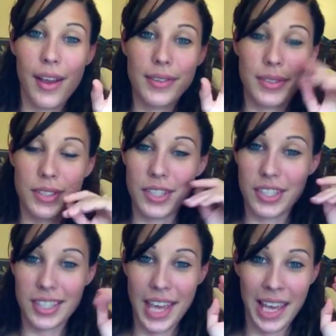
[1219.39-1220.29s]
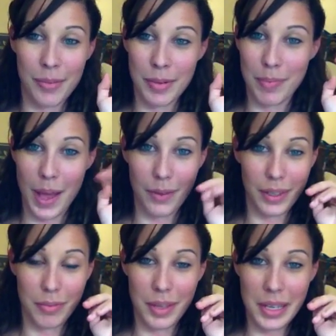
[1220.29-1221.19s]
So she just came in bed
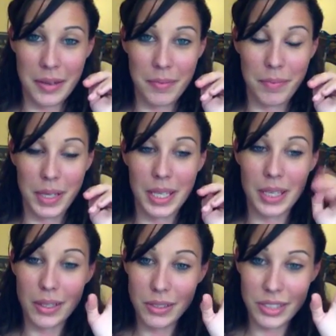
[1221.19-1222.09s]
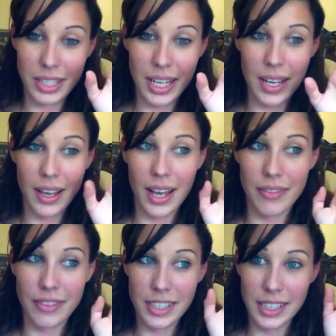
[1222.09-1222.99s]
with me. But usually I
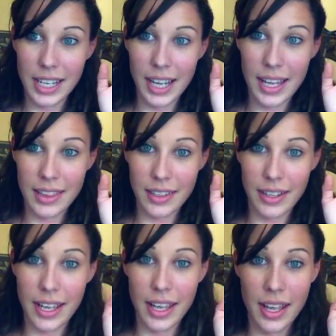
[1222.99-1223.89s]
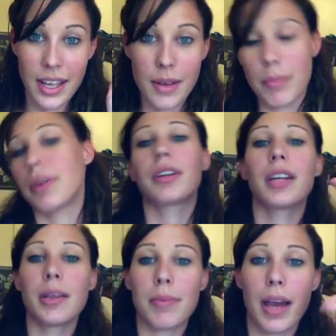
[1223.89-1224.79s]
feed her at 8:30, put her
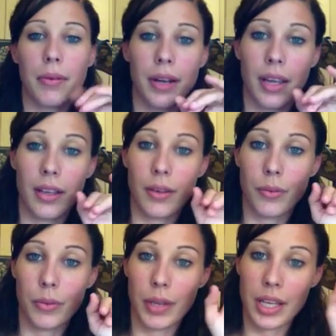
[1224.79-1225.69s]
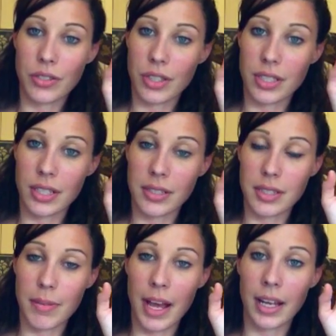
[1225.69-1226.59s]
in bed when we get Tristan
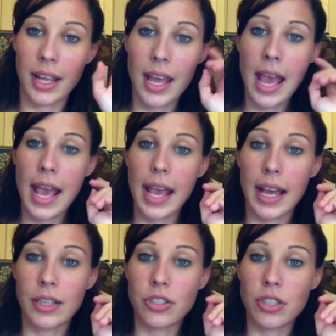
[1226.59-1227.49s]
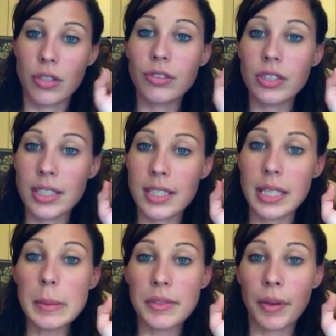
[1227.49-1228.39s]
into bed, and she usually
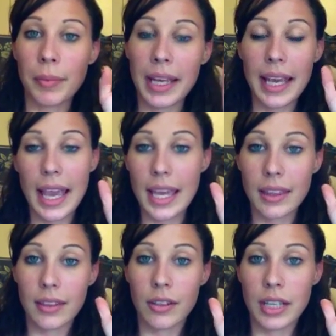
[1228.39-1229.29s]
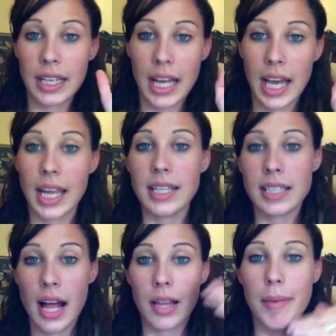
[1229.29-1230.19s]
sleeps from like 8:39
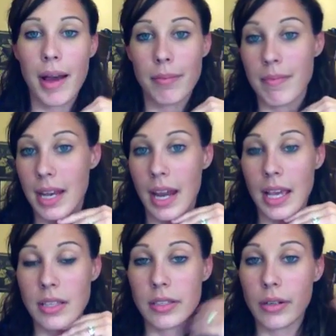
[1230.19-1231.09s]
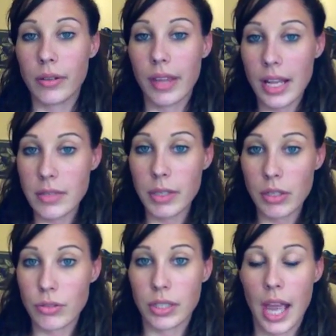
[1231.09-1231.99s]
till about midnight. So that's what
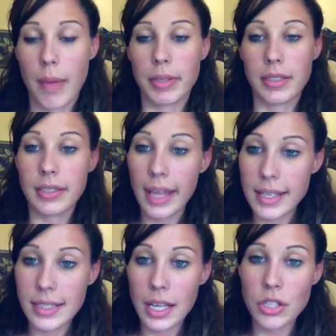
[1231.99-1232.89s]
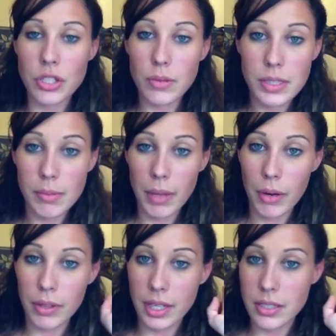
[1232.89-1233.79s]
usually happens. Last night she was in bed
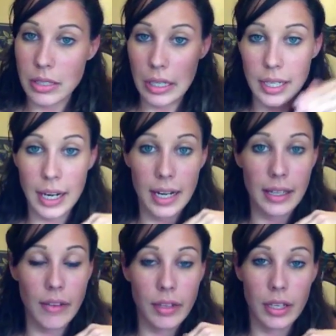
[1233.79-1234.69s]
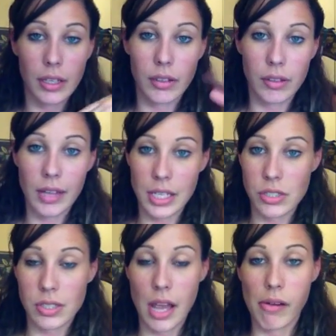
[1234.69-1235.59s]
with us starting at 11, and
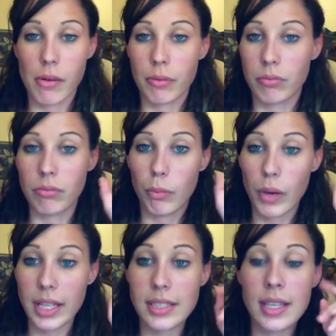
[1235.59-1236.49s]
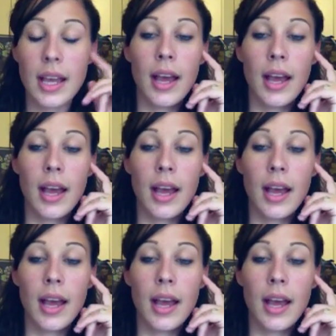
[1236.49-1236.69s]
that's just how it went.